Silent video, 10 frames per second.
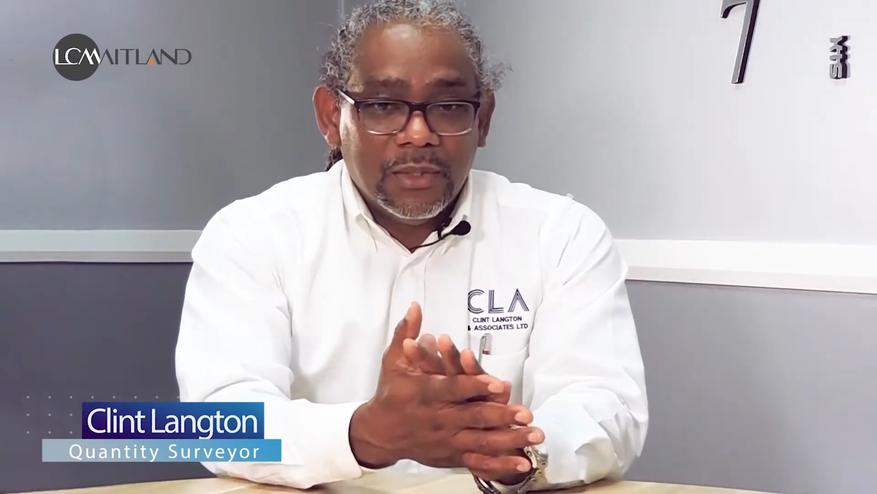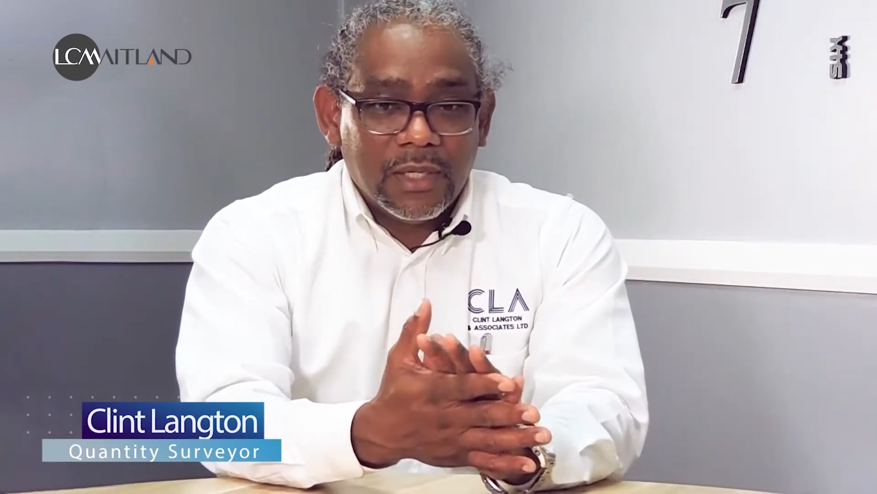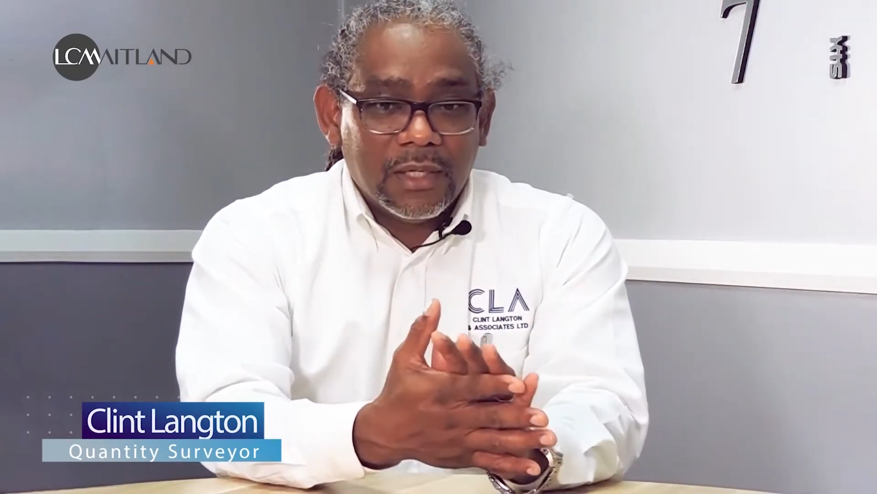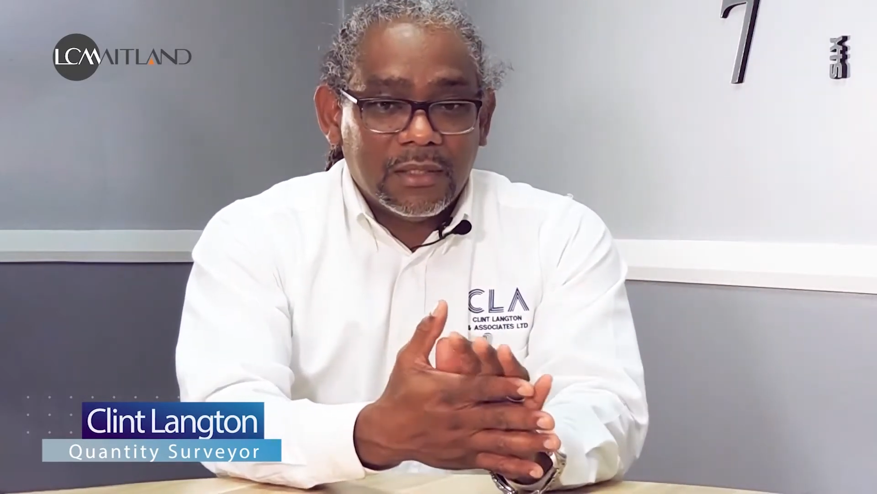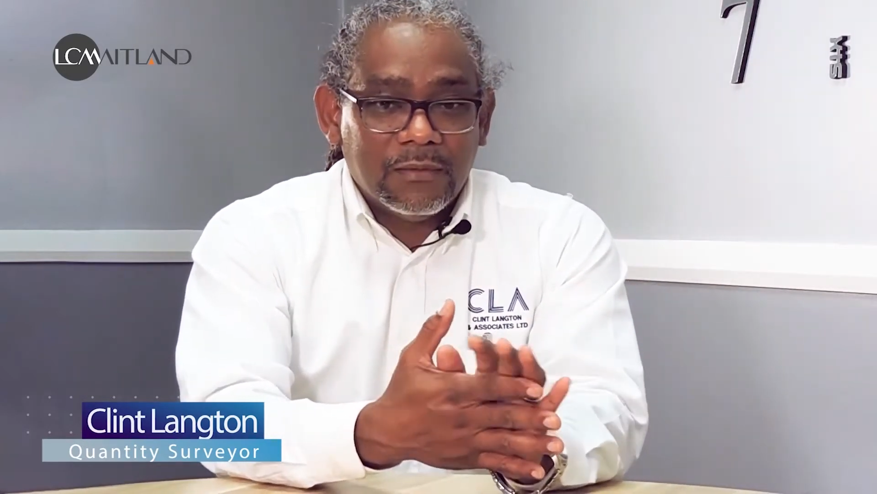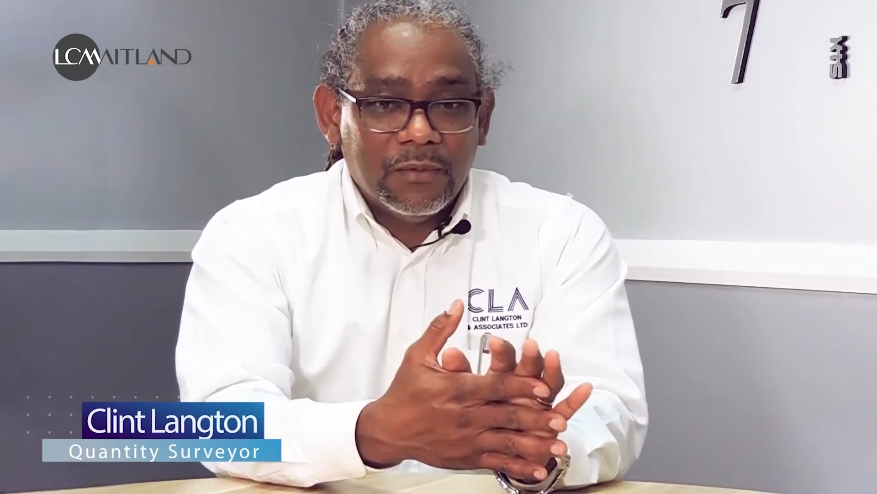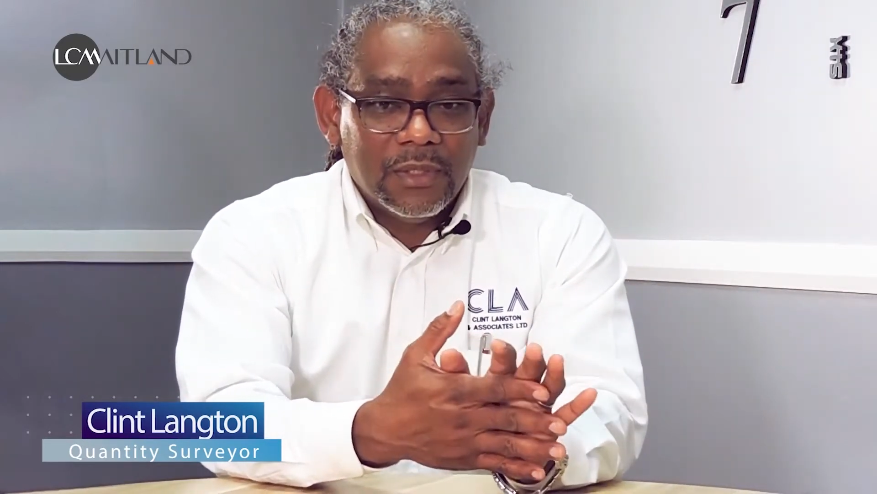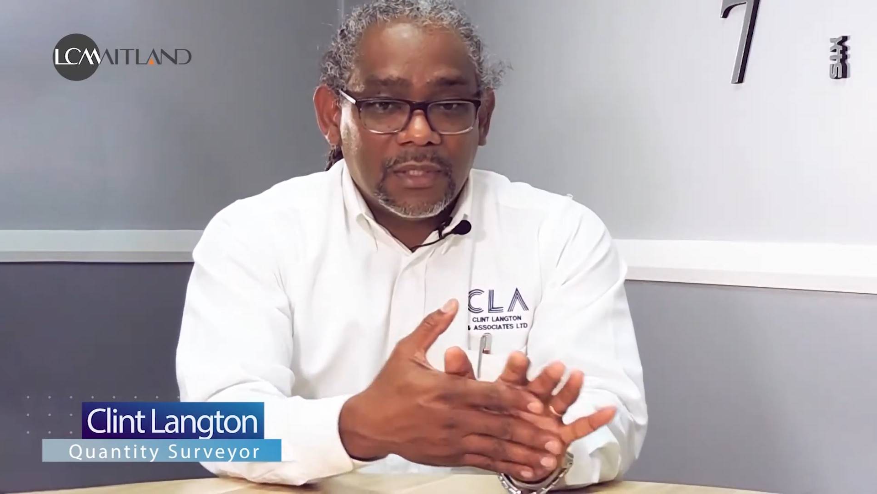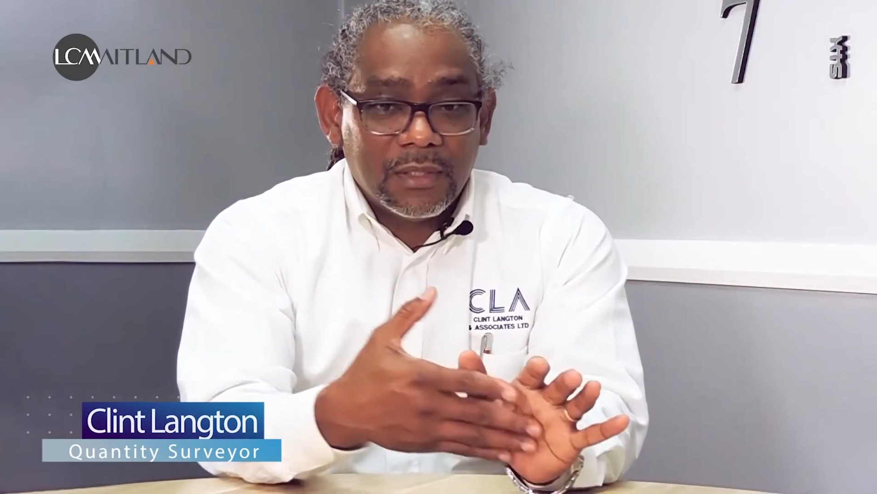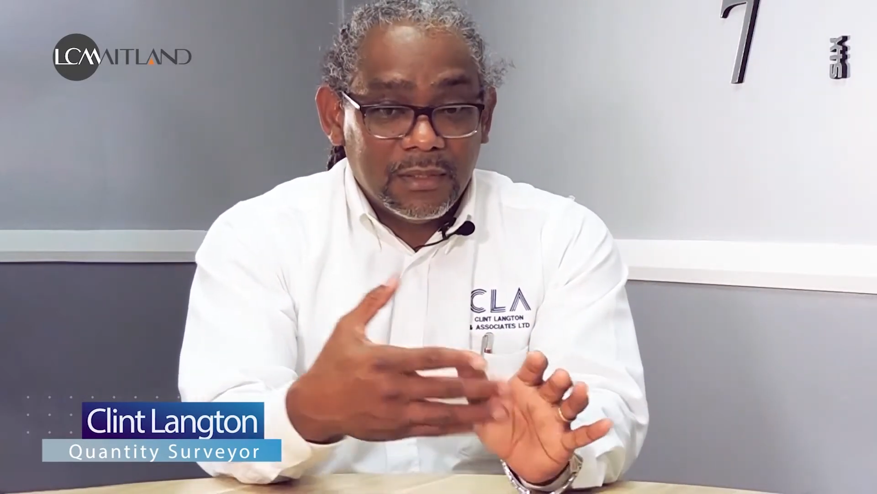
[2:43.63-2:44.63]
doing a lot of
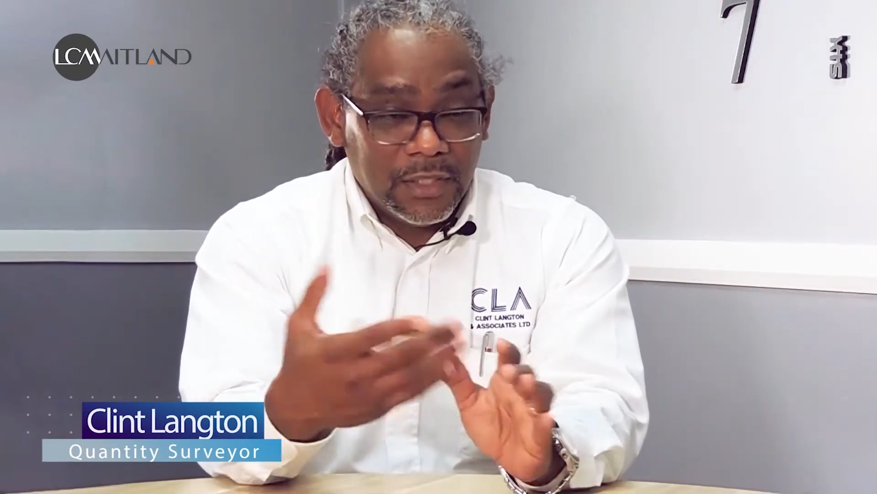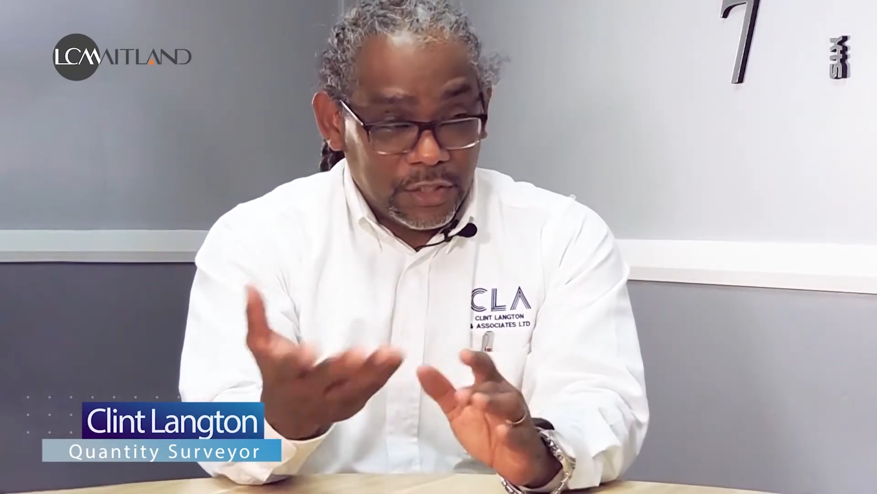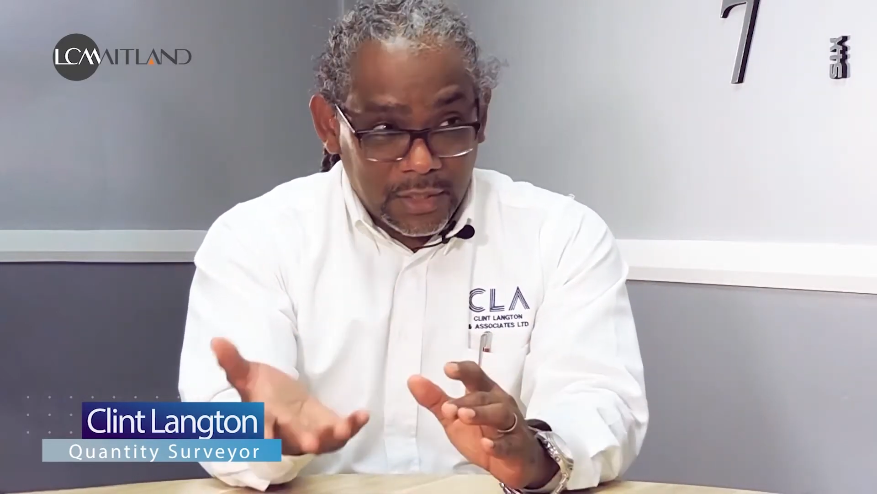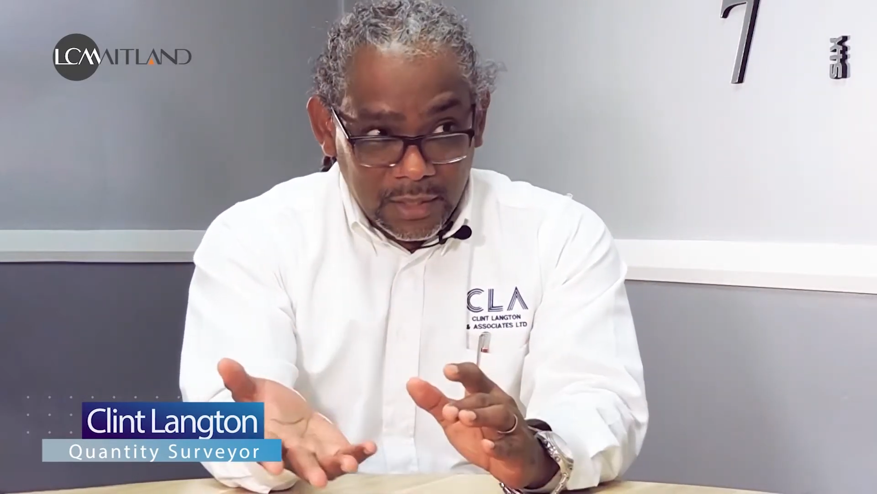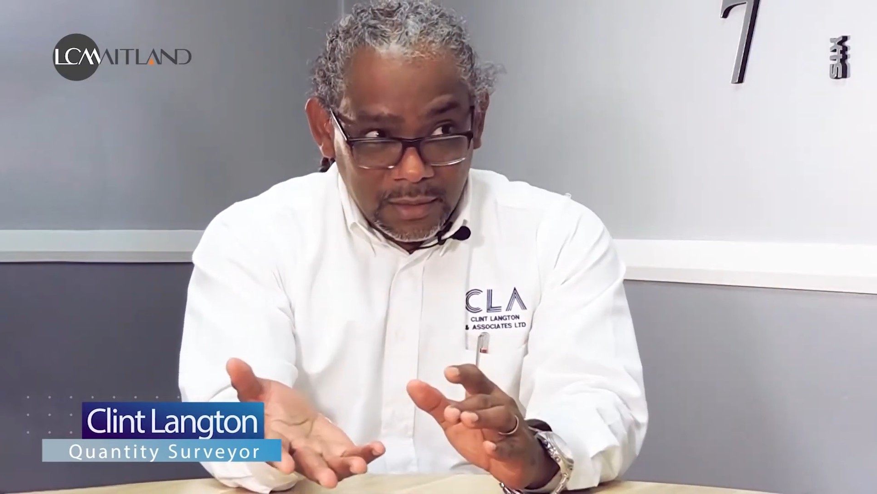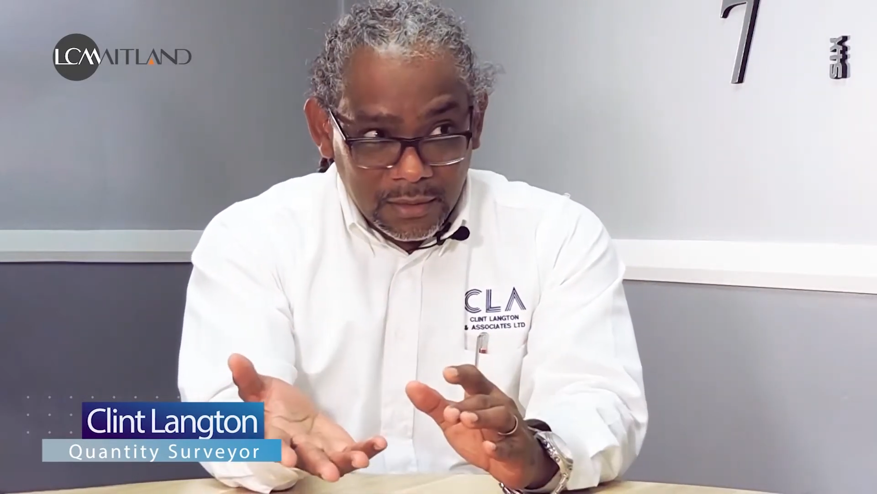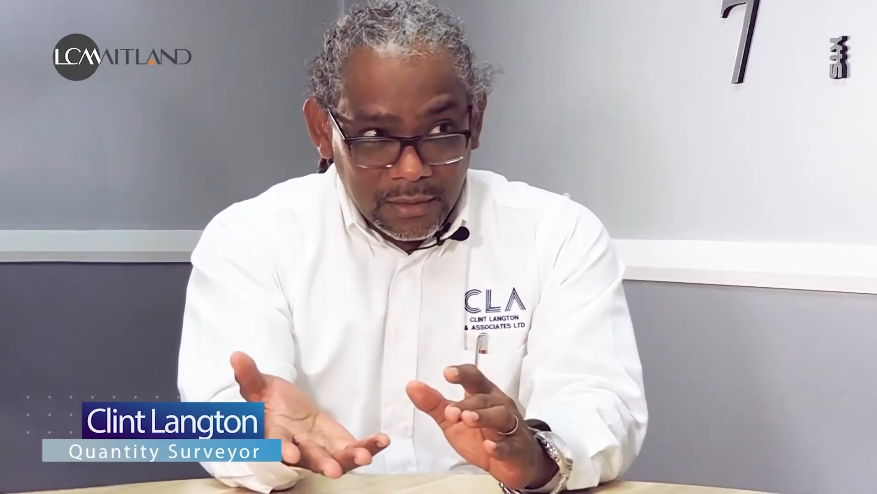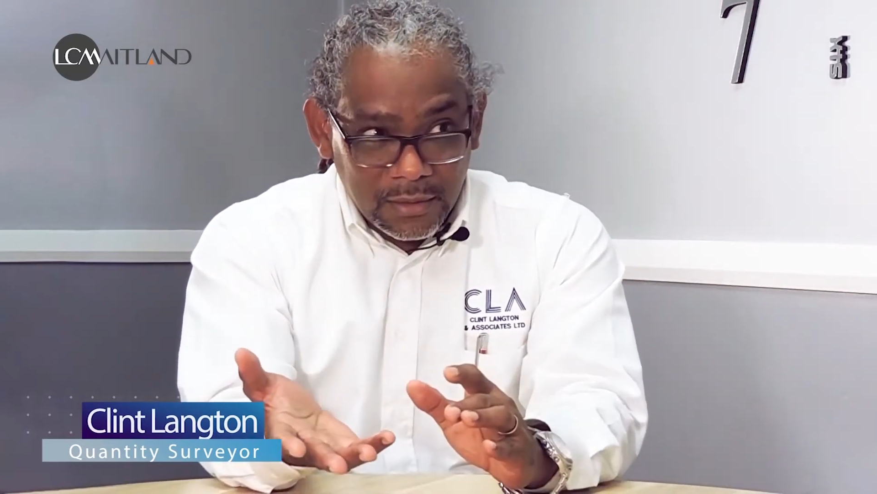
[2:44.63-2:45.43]
work digitally,